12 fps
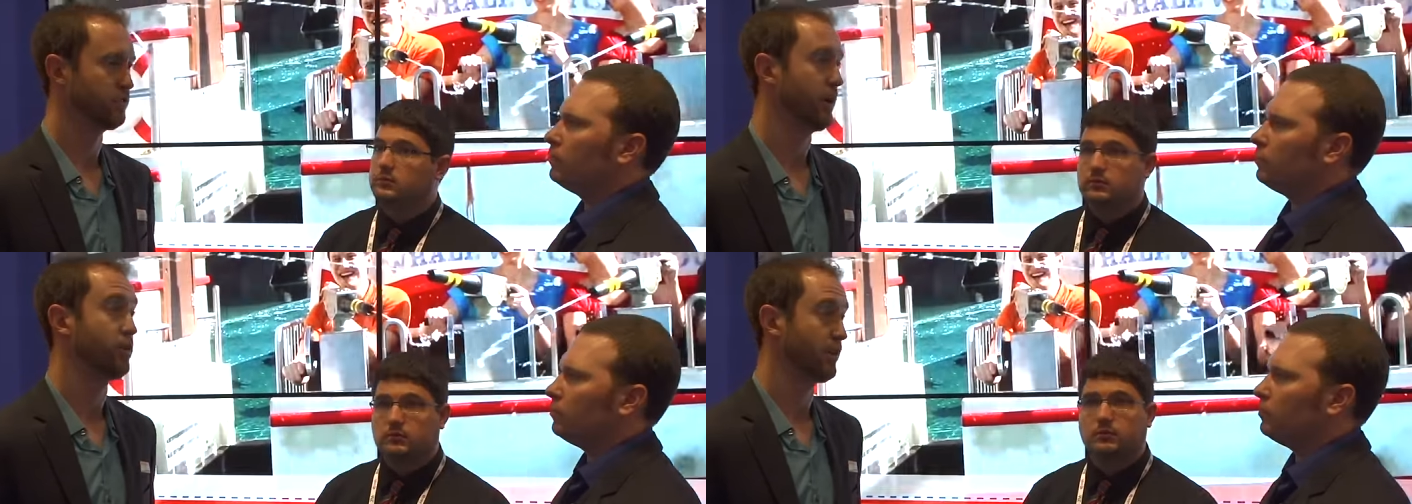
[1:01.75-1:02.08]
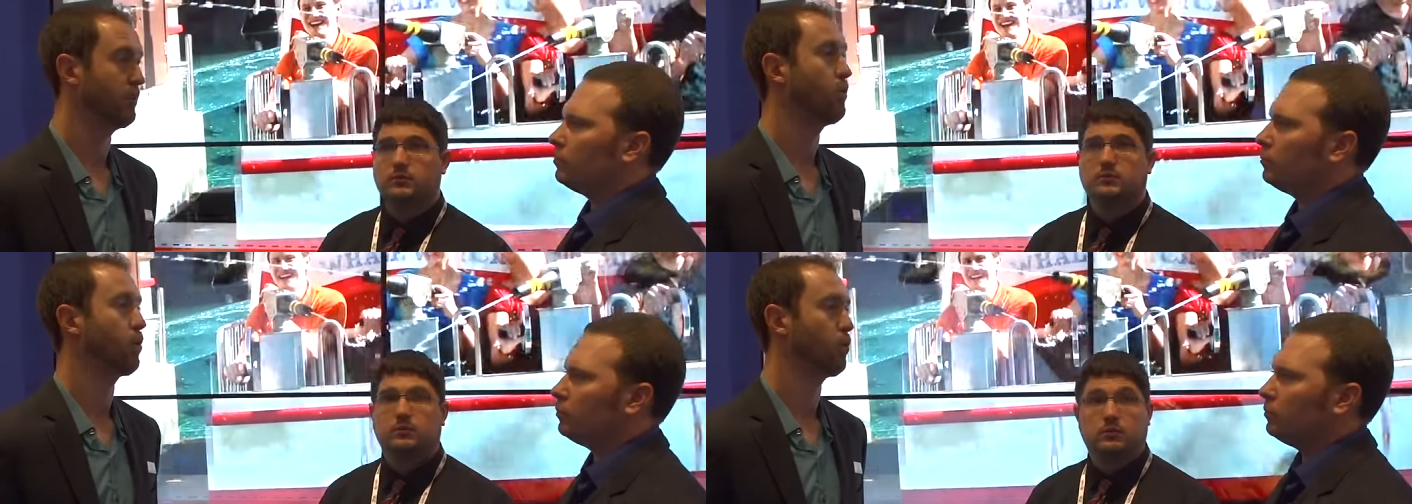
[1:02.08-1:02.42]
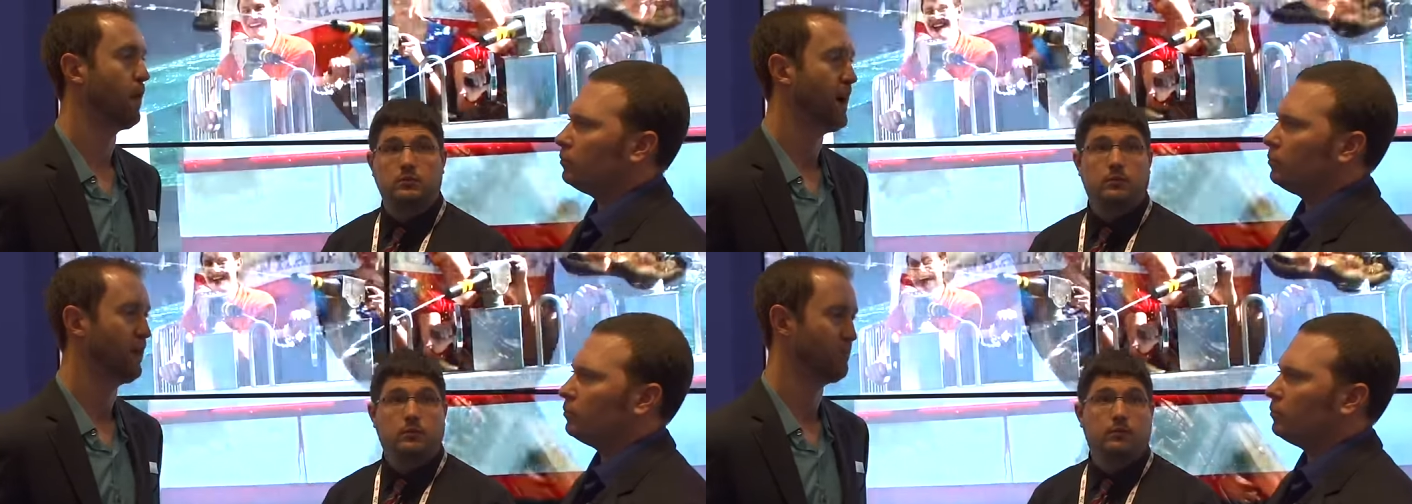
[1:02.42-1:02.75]
Speaker 1: the ride. It'll get more
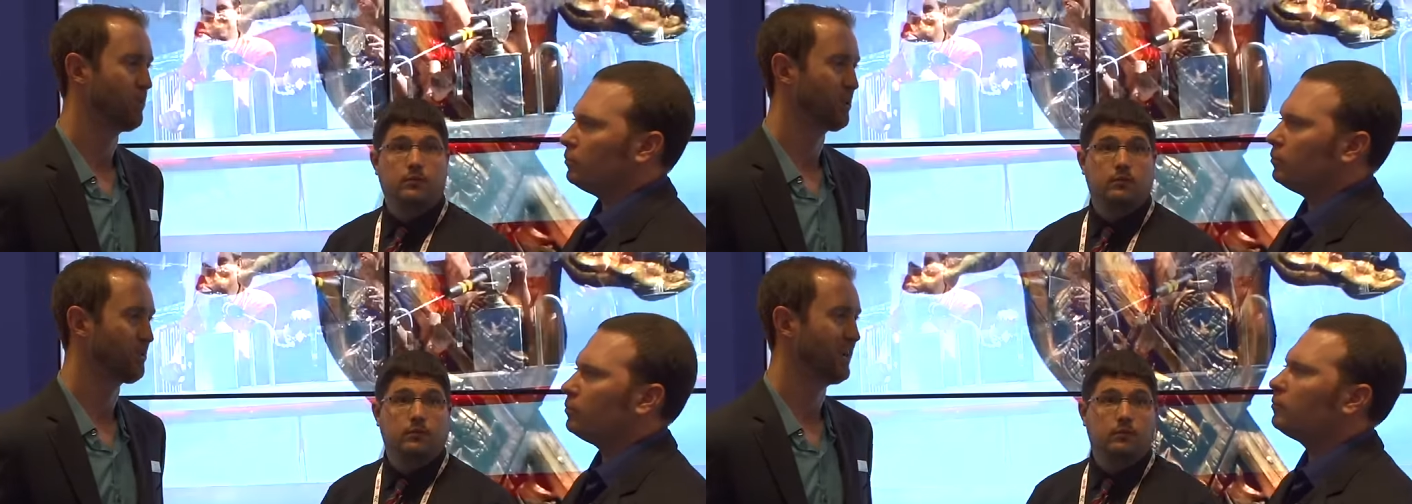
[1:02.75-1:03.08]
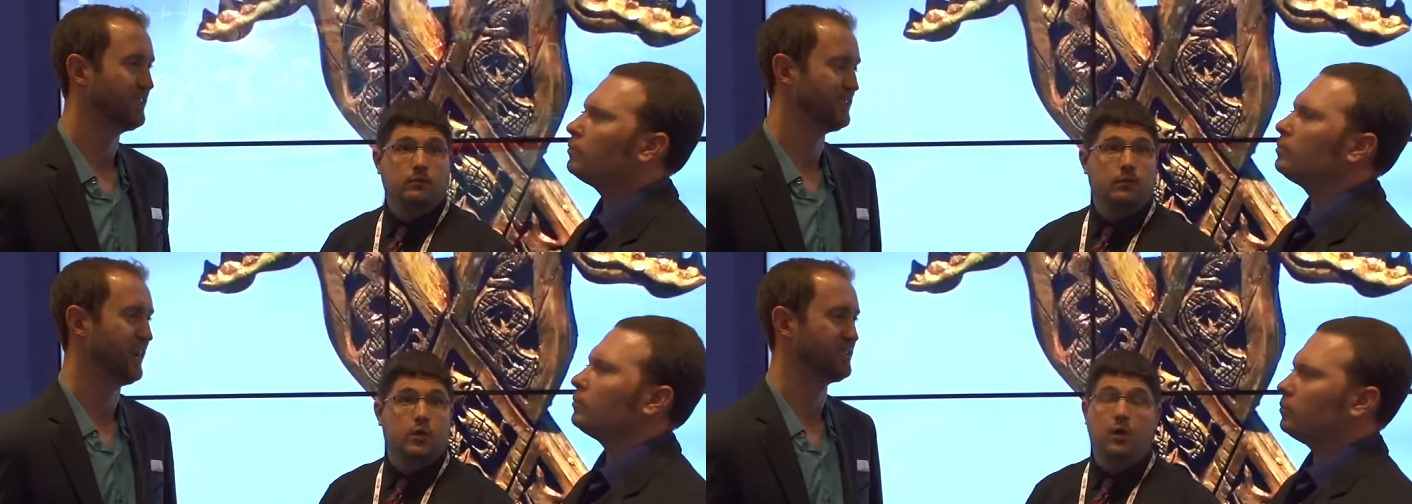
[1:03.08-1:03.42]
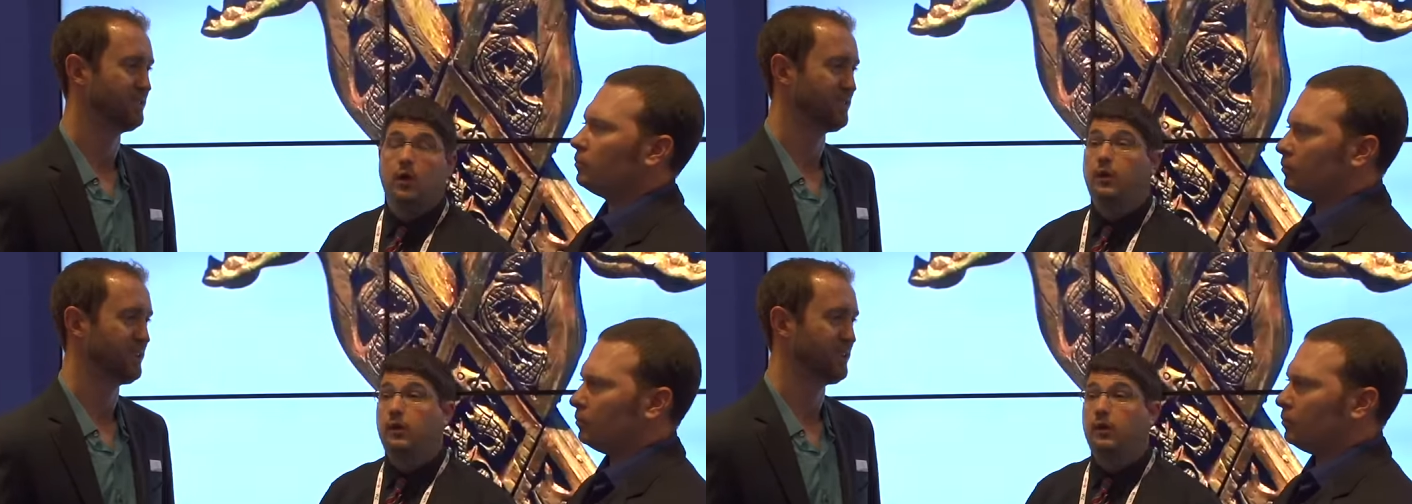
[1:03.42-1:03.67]
wild, more crazy as you